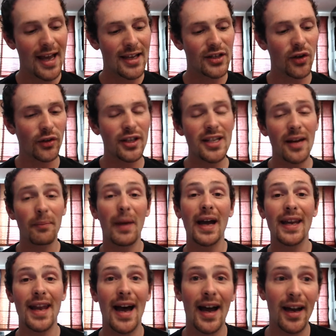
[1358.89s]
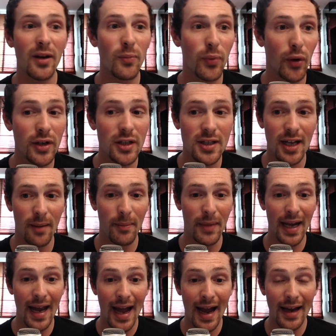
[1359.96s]
So these are my 9 points. These are
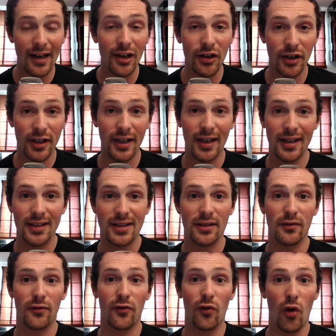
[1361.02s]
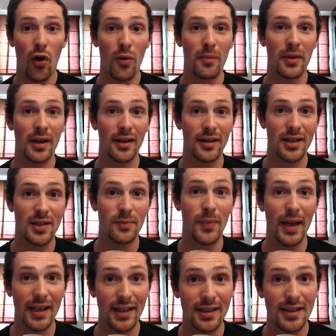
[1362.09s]
my 9 learnings from
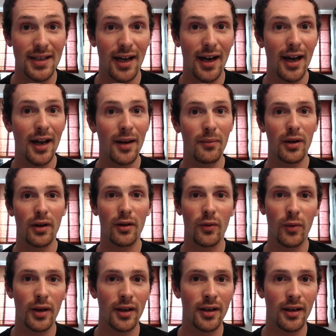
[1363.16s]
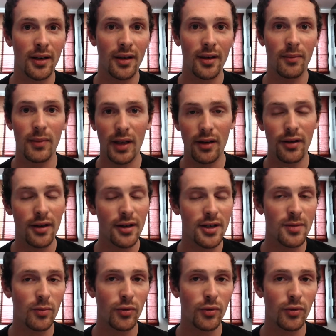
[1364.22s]
spending time with millionaires,